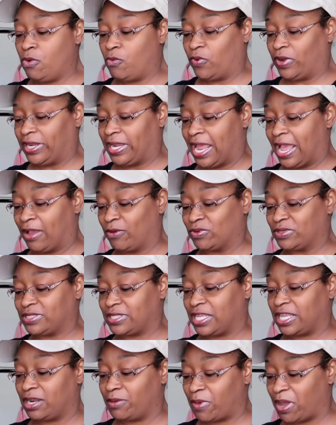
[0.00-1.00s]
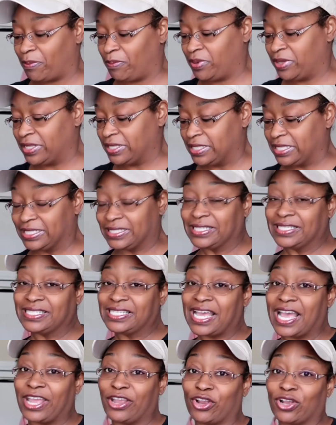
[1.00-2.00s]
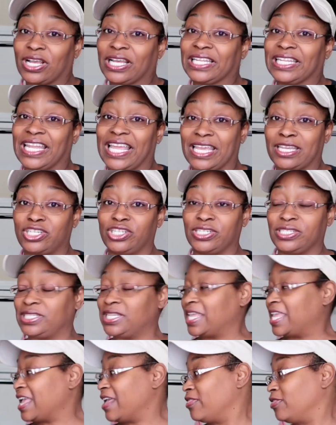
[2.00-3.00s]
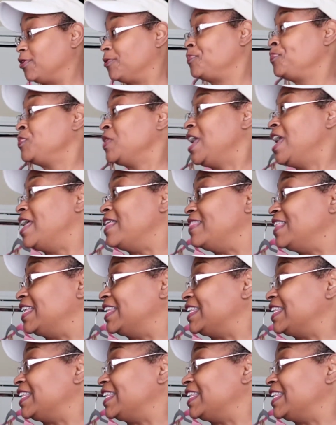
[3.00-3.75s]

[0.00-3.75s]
when I was thinking about putting this entire collection together. And